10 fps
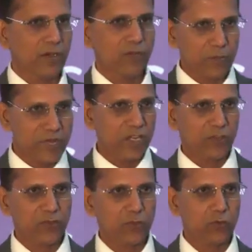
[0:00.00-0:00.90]
for many
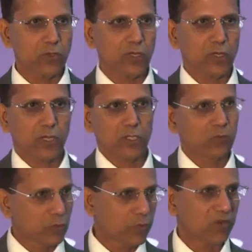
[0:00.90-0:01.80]
of you,
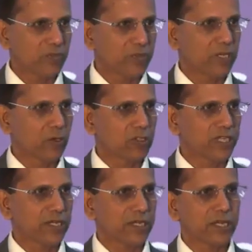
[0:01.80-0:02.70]
you will probably know
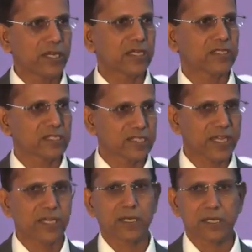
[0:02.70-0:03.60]
that India is the
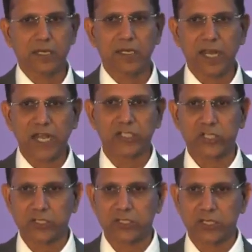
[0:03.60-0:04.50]
second
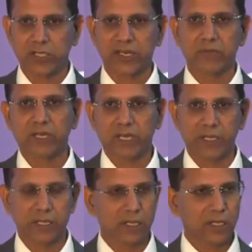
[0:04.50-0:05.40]
largest green
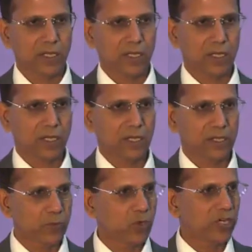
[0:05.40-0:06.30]
building
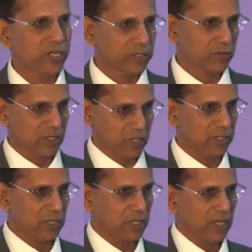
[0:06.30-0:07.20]
community in the
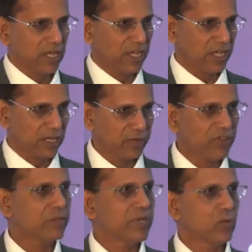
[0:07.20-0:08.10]
world. And
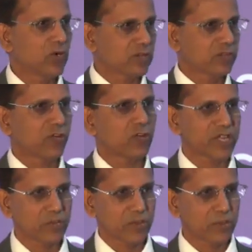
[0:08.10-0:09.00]
we've been one of the
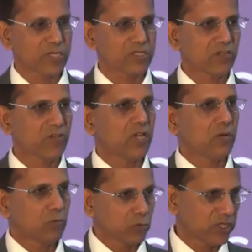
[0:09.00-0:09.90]
founding members of
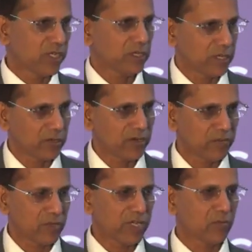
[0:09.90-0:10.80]
both the Indian
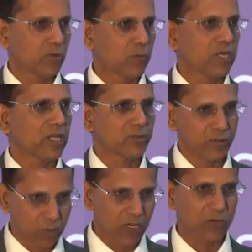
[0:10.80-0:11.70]
Green Building Movement, and
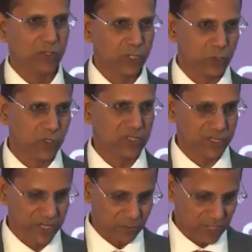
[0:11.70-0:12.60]
we work with the US
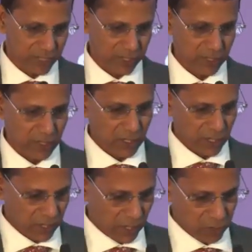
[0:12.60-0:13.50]
Green Building
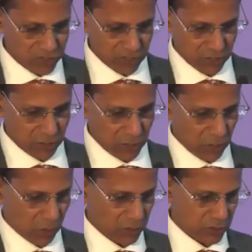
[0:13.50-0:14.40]
Council
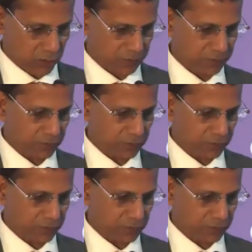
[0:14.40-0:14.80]
also.